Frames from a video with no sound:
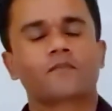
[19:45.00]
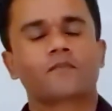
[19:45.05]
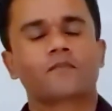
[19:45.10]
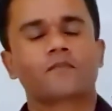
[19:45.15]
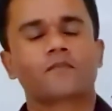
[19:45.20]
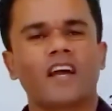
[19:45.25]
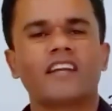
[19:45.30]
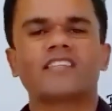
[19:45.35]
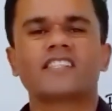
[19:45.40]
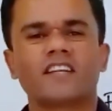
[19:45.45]

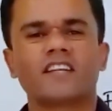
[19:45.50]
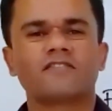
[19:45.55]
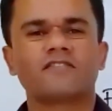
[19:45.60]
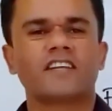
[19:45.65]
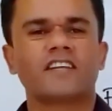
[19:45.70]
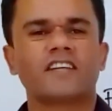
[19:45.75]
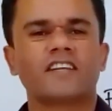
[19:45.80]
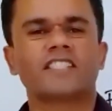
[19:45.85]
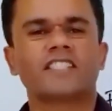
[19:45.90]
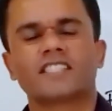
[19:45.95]
Hydrogen
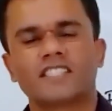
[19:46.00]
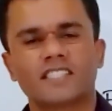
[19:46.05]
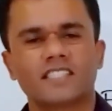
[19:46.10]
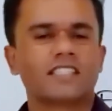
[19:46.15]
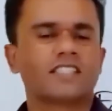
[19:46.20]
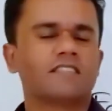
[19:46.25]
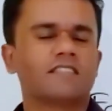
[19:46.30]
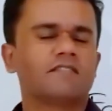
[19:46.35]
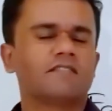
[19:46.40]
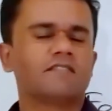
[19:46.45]
sulfide,
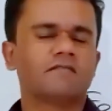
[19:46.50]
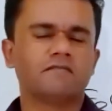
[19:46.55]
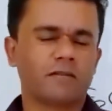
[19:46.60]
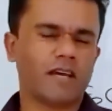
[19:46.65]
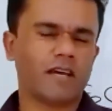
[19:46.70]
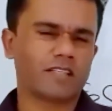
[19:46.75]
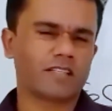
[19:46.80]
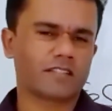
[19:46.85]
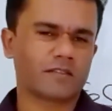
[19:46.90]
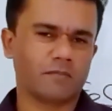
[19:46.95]
very
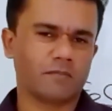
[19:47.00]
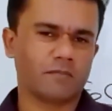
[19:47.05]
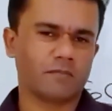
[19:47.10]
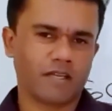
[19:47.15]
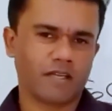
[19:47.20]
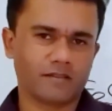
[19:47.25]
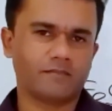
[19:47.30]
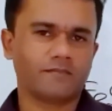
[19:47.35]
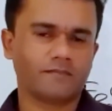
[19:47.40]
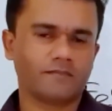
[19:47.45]
bad smell.
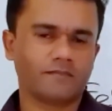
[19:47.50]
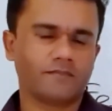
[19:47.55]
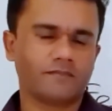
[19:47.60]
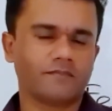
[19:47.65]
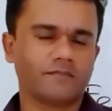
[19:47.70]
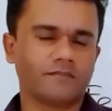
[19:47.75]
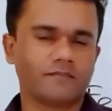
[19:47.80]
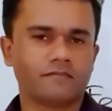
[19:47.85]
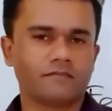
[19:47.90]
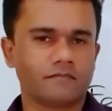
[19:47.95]

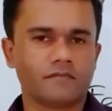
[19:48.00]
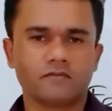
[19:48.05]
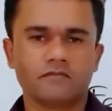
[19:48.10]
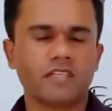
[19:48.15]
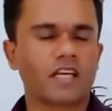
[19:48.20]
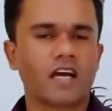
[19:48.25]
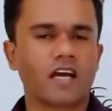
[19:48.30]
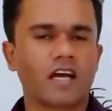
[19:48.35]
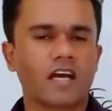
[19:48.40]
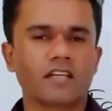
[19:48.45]
We
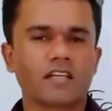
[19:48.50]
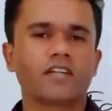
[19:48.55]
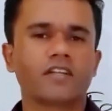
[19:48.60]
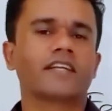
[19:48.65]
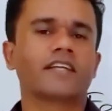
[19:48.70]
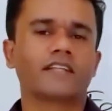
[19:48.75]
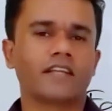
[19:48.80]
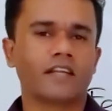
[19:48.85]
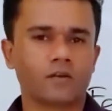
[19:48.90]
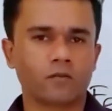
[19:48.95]
can't
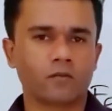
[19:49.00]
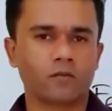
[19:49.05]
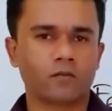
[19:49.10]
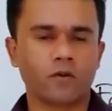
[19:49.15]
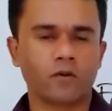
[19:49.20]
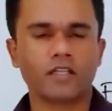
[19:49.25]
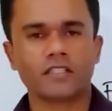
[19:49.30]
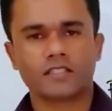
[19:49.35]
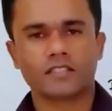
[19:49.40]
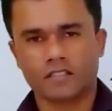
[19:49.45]
tolerate that one.
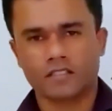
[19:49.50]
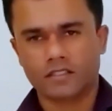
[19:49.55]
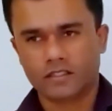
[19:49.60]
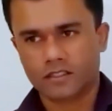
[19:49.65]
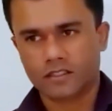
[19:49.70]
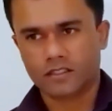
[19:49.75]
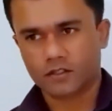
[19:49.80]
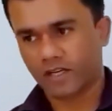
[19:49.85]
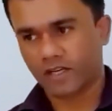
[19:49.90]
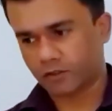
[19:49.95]

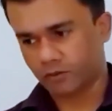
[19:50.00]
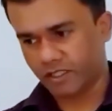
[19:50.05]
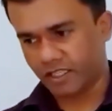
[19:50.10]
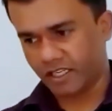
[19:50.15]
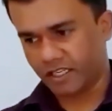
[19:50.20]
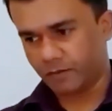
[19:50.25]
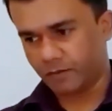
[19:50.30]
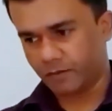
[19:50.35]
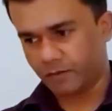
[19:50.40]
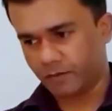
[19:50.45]
So actually, I
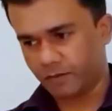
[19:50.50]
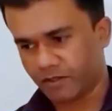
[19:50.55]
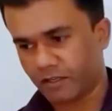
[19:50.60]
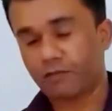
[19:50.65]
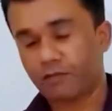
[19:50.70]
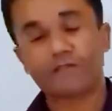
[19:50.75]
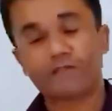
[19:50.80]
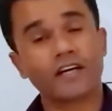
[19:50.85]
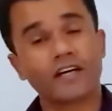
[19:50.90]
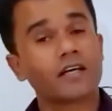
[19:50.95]
remember some
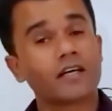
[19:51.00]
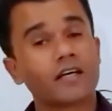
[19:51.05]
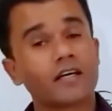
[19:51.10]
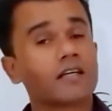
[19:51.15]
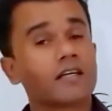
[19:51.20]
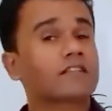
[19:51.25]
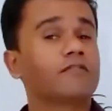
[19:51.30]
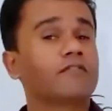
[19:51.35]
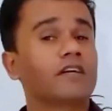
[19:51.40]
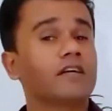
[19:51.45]

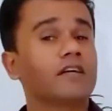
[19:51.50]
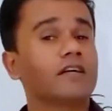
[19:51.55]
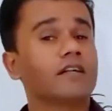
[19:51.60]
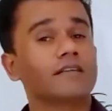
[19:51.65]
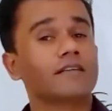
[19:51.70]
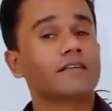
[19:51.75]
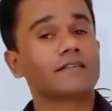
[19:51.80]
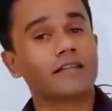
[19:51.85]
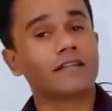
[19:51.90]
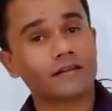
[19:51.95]
of girls
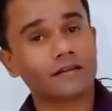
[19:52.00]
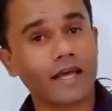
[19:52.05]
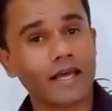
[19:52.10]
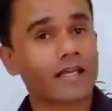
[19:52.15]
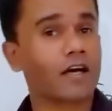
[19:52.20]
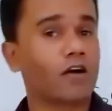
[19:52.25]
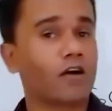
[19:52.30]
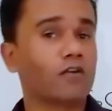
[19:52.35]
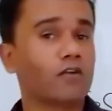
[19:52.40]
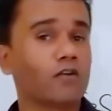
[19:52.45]
then ran
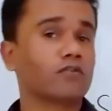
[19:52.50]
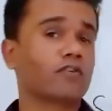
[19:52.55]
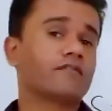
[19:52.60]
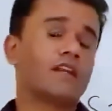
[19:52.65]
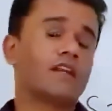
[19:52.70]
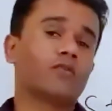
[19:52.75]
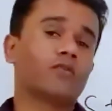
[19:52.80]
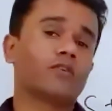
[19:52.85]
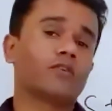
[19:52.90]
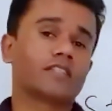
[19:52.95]
out of the
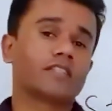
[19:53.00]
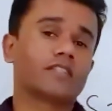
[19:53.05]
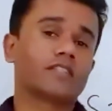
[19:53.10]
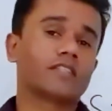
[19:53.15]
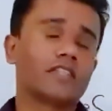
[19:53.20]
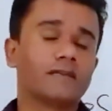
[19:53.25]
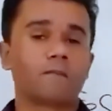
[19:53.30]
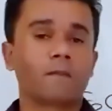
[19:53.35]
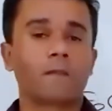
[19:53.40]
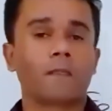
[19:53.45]
laboratory.
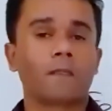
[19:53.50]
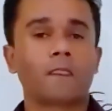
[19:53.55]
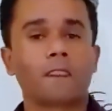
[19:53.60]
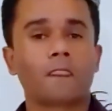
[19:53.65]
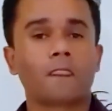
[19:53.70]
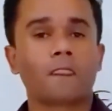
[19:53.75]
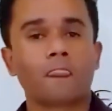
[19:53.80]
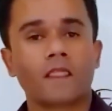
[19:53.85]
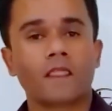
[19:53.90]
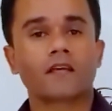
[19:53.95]

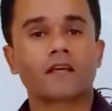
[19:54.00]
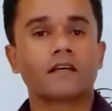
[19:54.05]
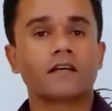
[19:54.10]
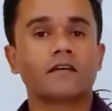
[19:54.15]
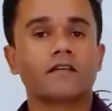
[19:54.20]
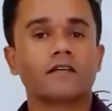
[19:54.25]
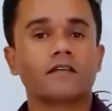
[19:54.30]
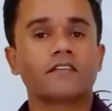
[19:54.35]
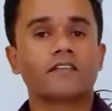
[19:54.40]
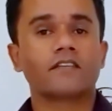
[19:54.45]

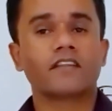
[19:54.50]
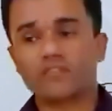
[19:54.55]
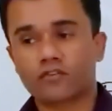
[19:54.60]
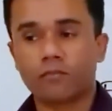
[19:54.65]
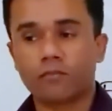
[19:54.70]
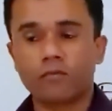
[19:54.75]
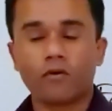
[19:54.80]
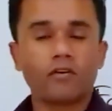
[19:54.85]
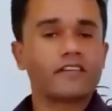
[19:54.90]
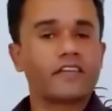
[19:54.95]
They stopped
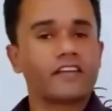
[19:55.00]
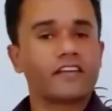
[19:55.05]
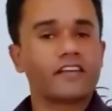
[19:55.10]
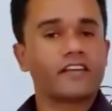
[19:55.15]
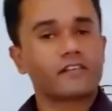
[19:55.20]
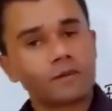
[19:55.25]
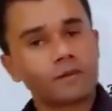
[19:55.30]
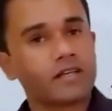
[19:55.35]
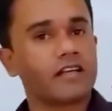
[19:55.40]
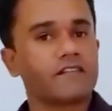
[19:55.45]
all the
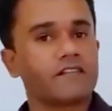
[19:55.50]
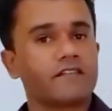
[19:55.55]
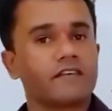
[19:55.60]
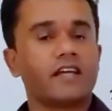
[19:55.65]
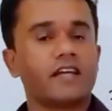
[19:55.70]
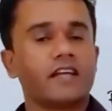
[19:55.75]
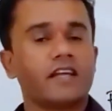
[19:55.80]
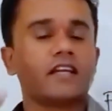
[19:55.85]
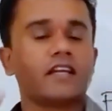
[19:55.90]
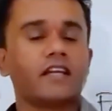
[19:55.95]
experiment and ran
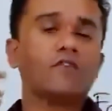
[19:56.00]
out of the